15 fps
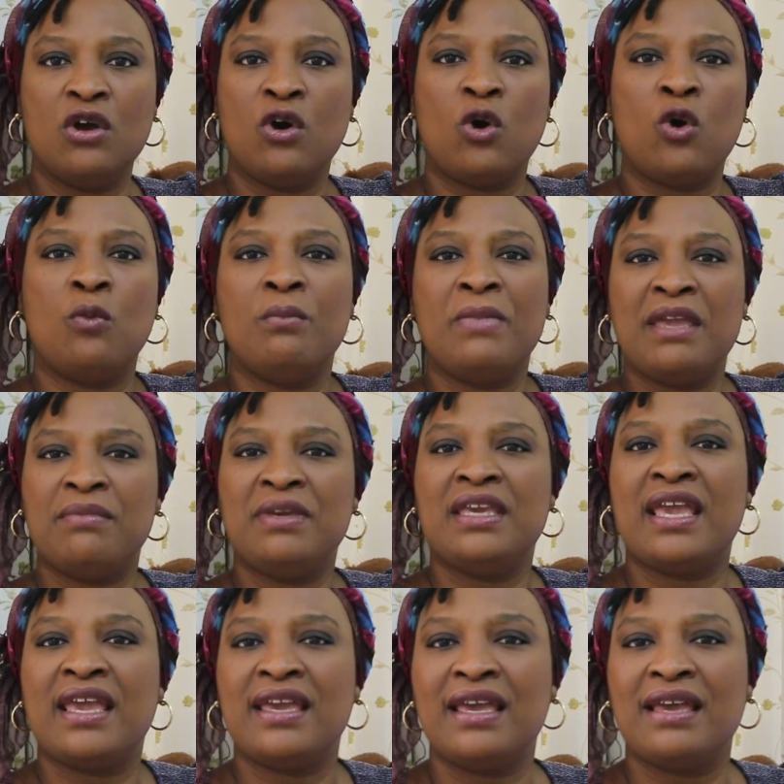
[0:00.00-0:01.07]
or maybe
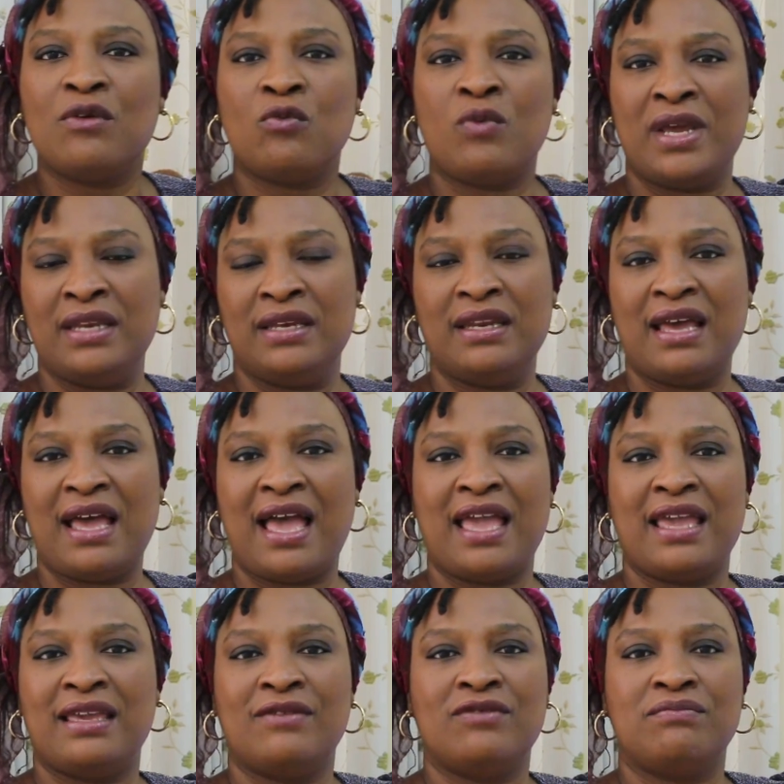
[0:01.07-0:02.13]
when
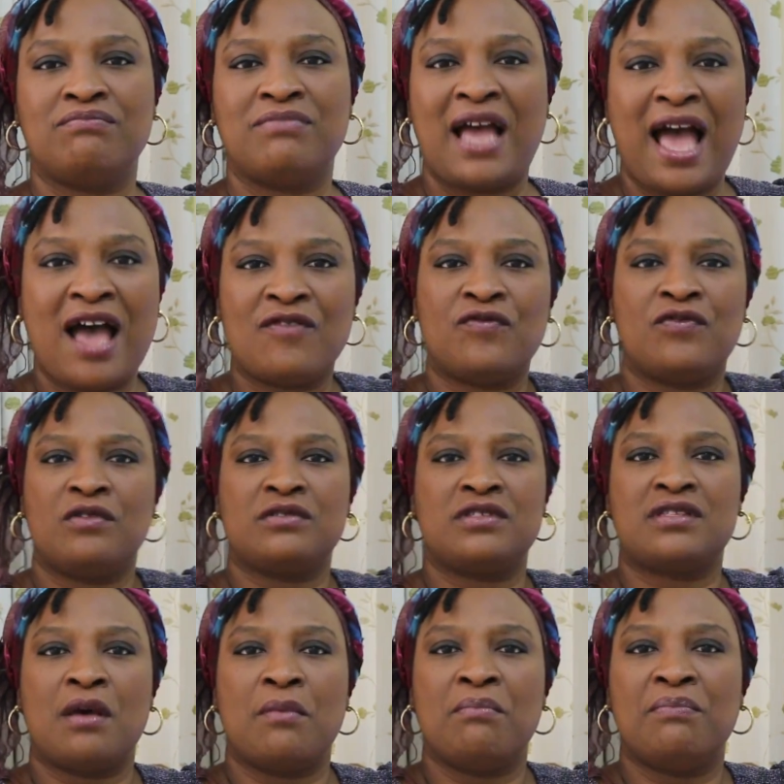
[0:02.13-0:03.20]
I have
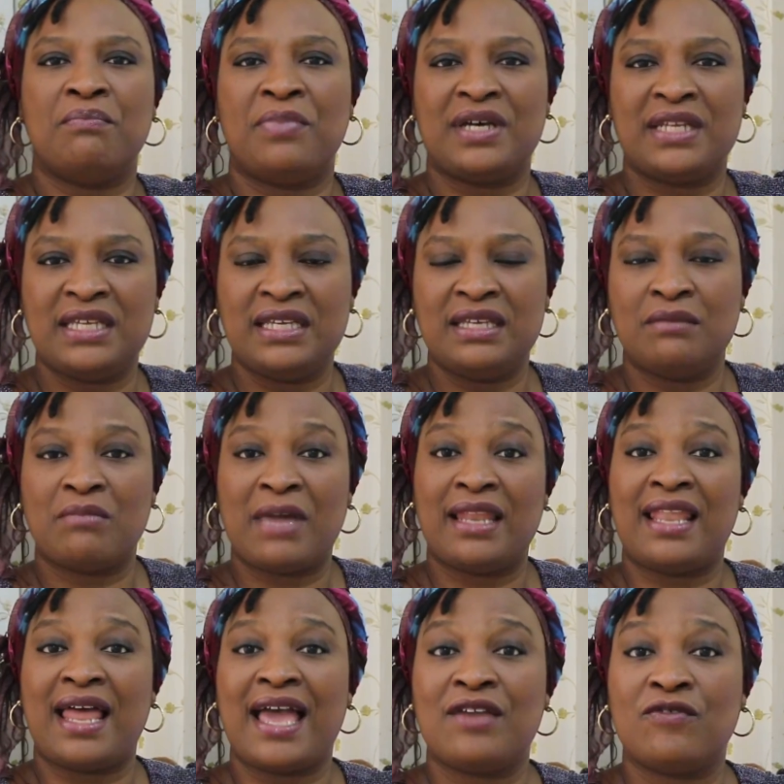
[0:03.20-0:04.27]
somebody in my
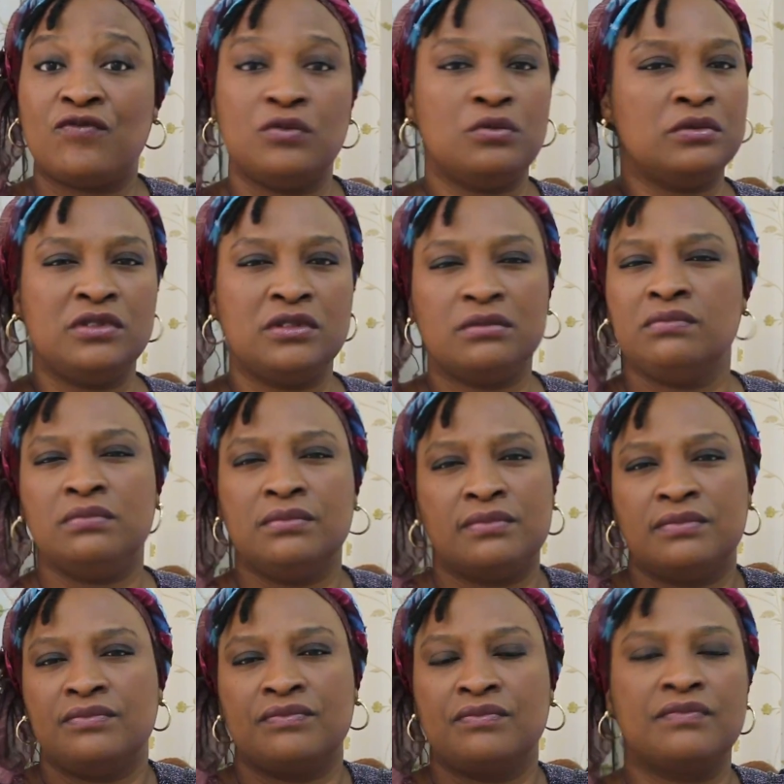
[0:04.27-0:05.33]
life
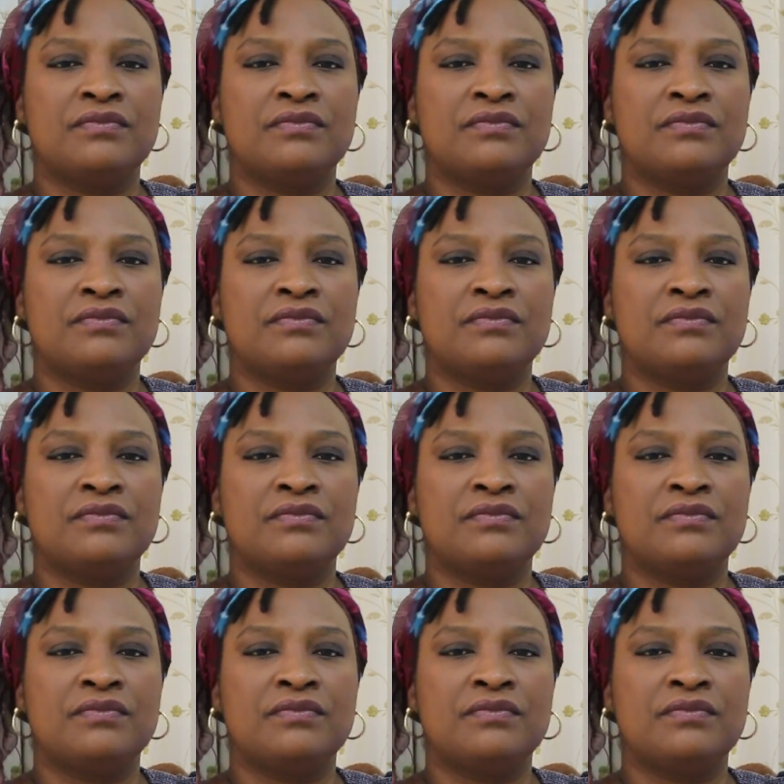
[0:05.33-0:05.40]
who,